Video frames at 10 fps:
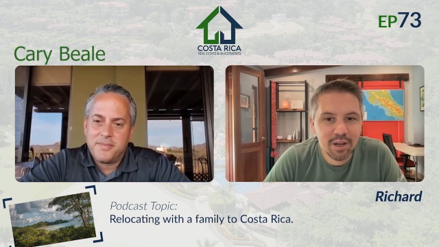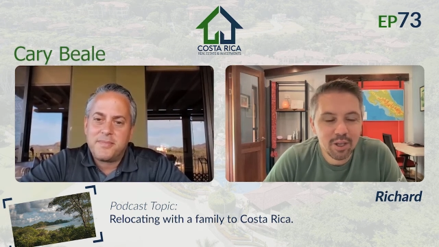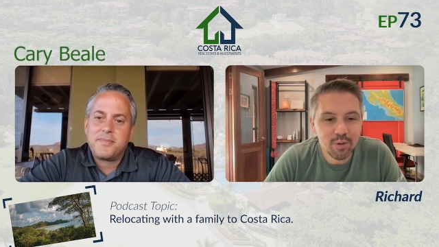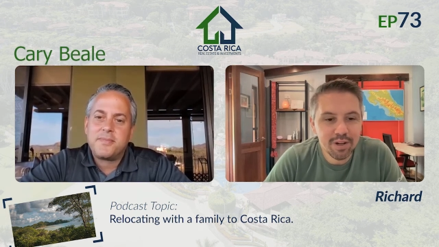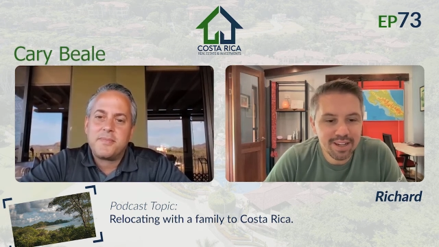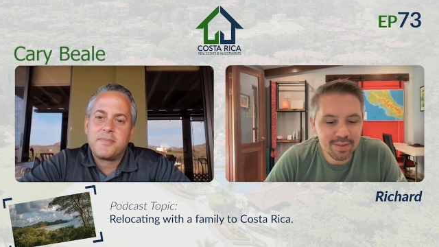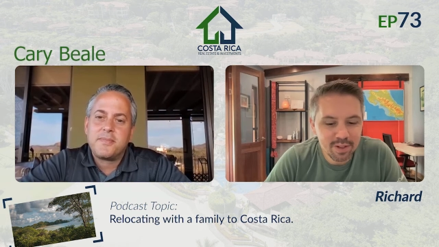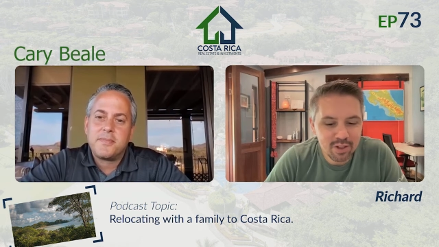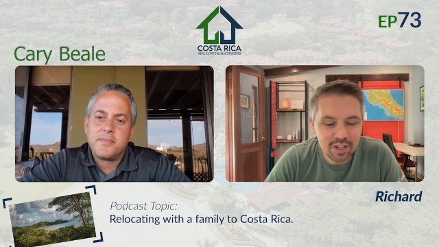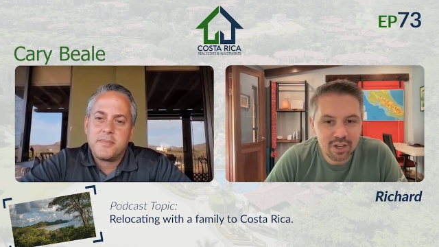Speaker 1: You and I have
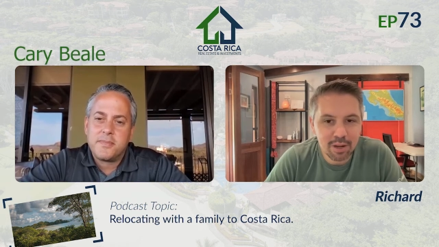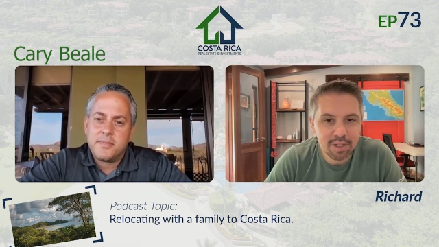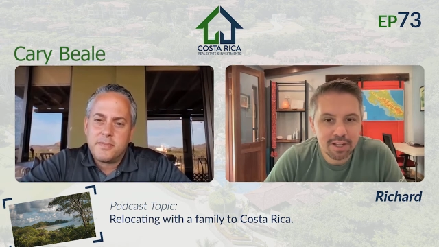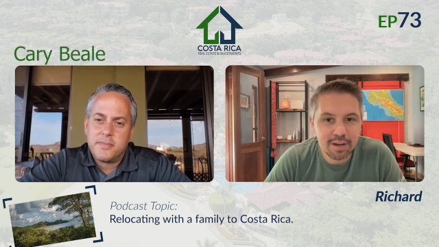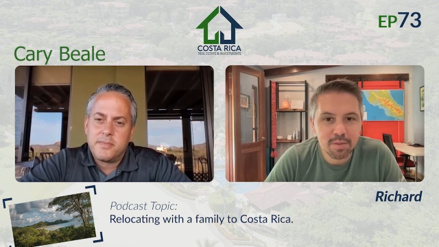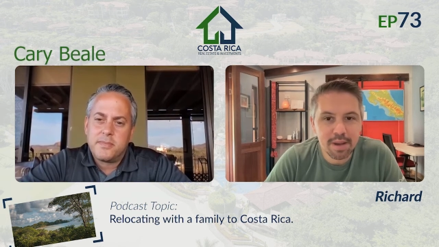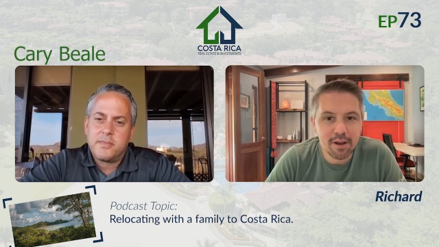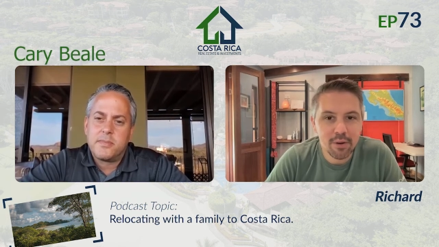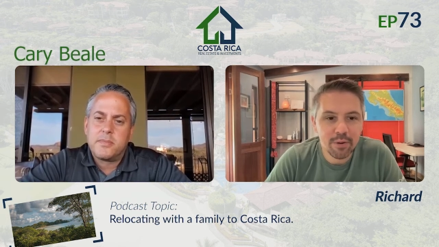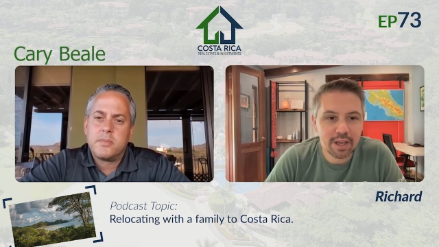discussed a couple of times about
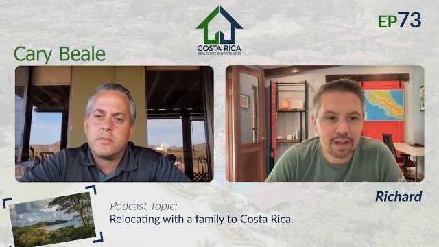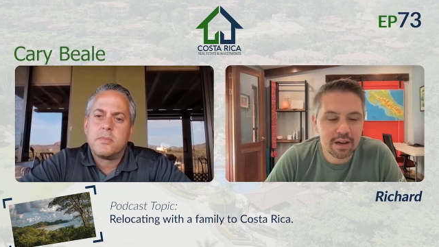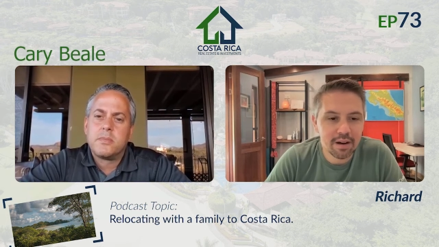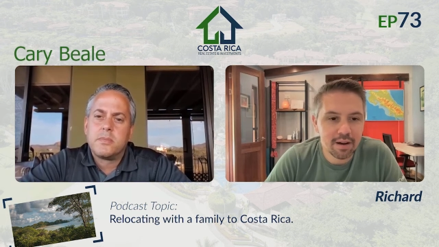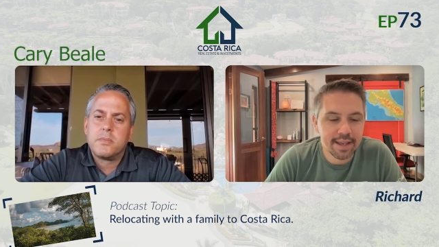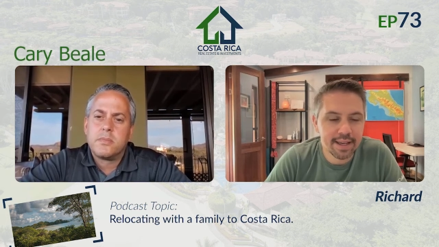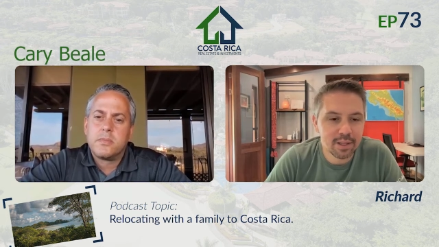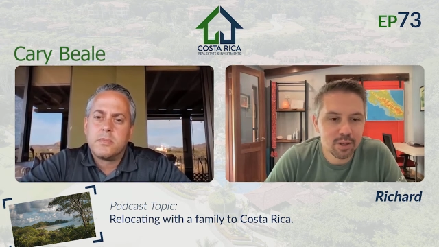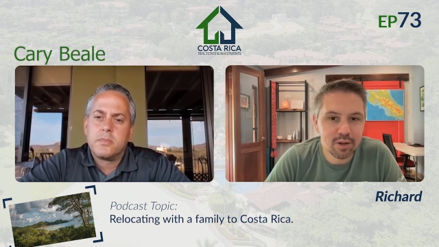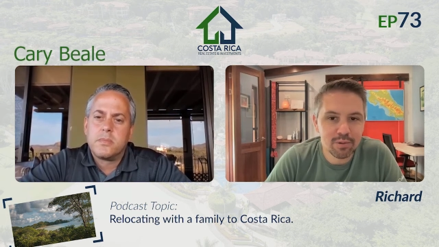owning a car here
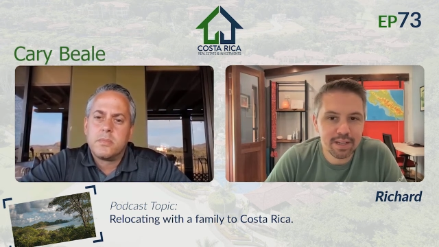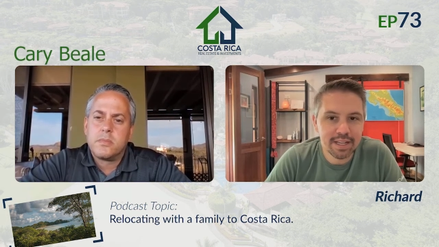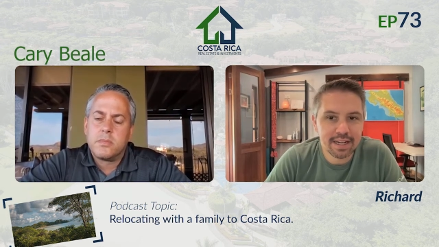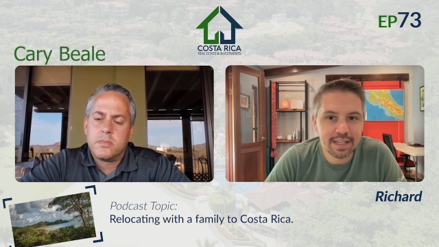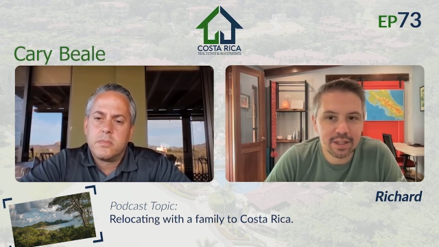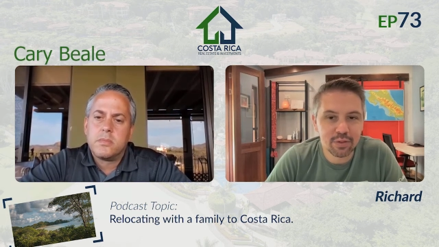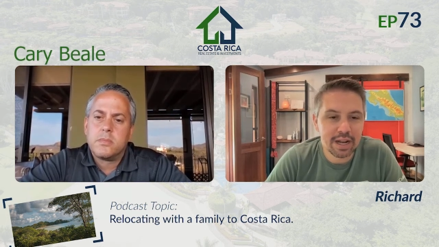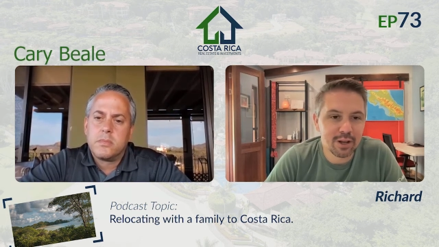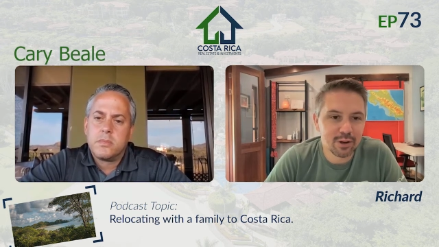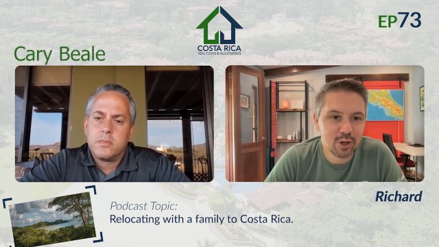that you don't need anything
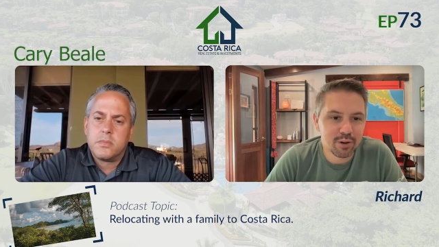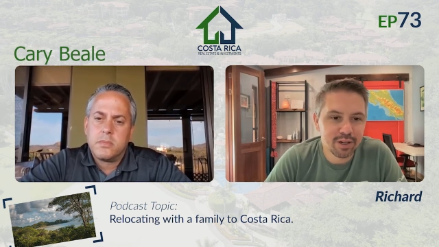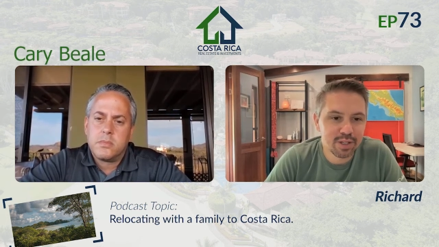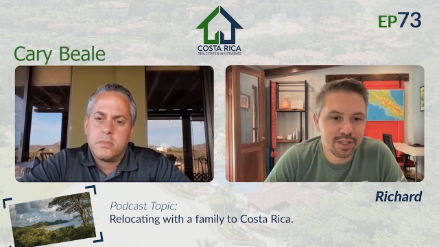that luxurious.